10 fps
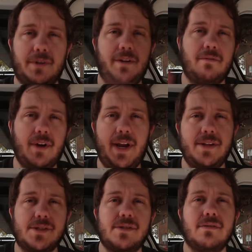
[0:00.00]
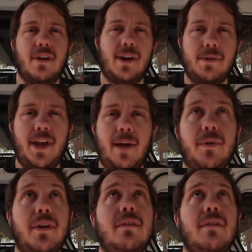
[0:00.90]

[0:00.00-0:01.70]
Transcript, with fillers: when it rains and I'm camping,